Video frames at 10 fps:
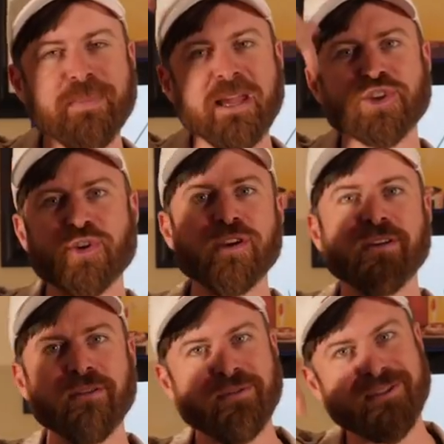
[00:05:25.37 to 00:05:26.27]
make sure
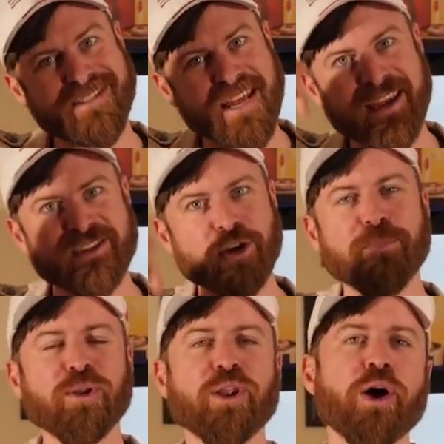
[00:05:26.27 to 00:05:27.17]
you say so
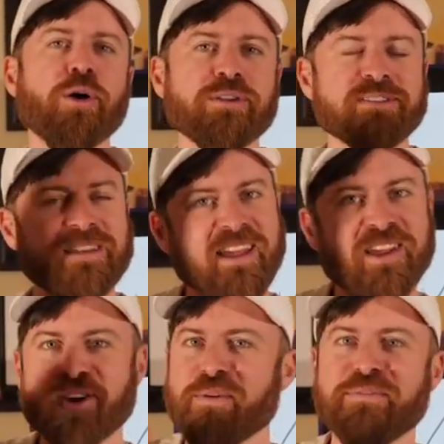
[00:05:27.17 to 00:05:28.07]
below. You say, you
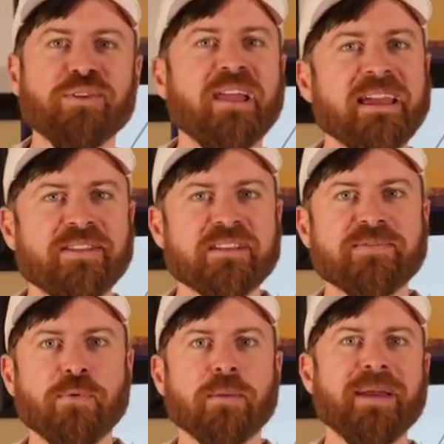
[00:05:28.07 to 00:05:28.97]
know, if you like this
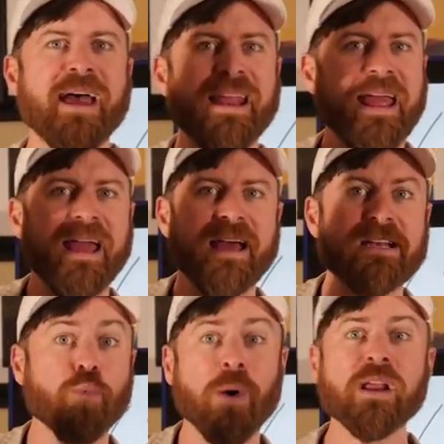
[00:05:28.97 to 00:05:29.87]
format
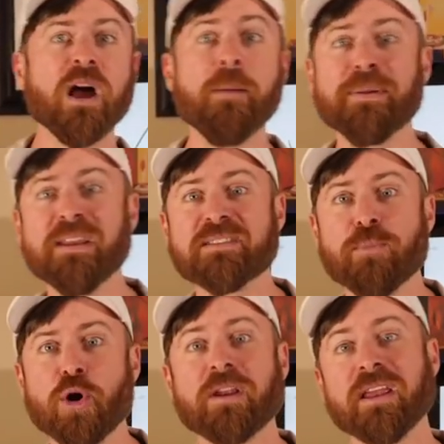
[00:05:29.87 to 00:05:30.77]
and what companies'
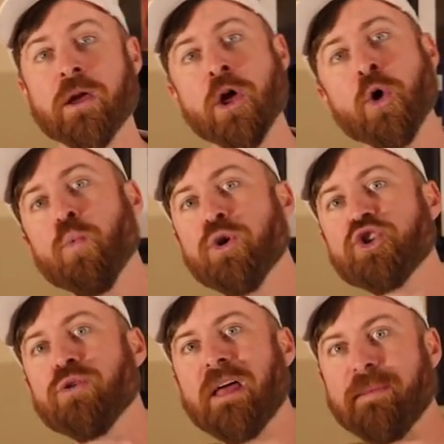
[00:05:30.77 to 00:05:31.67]
marketing would
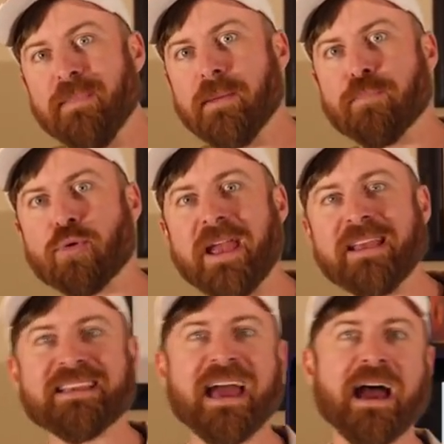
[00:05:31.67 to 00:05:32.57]
you like me to
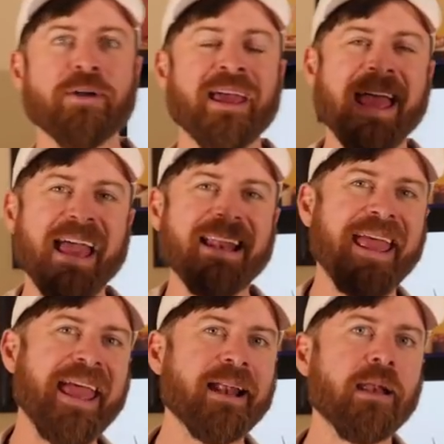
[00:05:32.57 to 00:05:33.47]
break down and
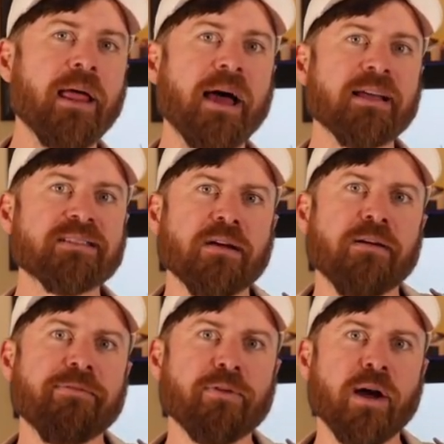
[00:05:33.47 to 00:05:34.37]
analyze
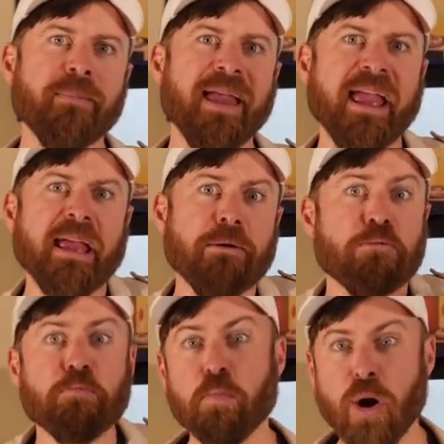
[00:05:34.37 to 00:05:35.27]
from a
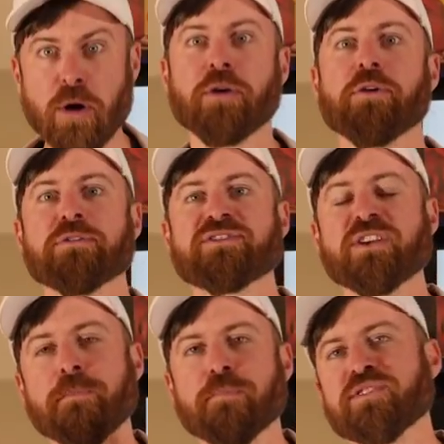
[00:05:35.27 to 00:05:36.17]
marketer's
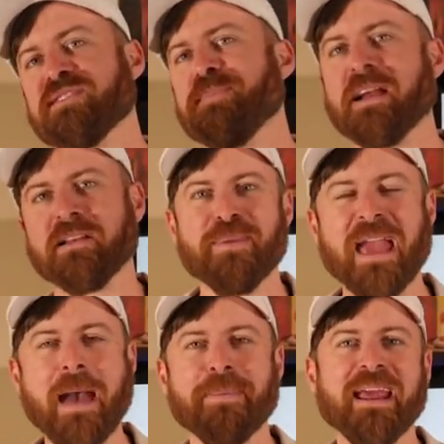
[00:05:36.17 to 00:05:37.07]
perspective. Be
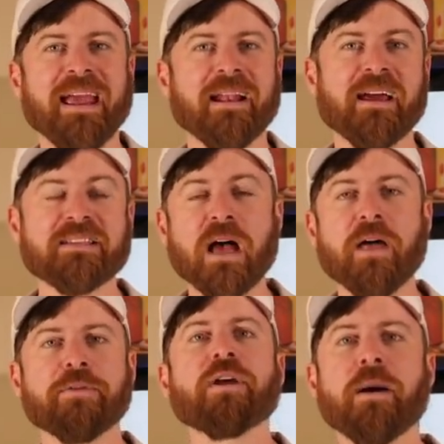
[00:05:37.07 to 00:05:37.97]
happy to analyze
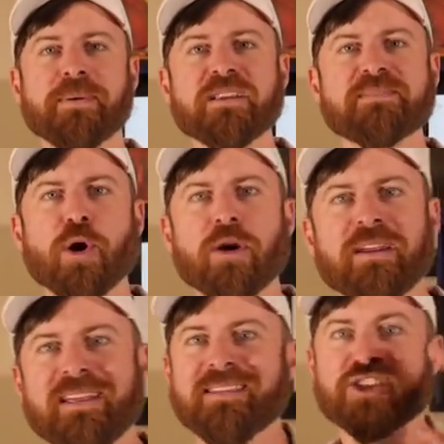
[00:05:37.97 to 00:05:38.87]
other companies'
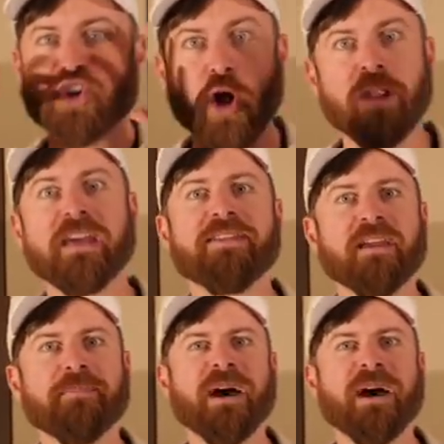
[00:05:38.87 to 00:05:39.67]
marketing. This is all I think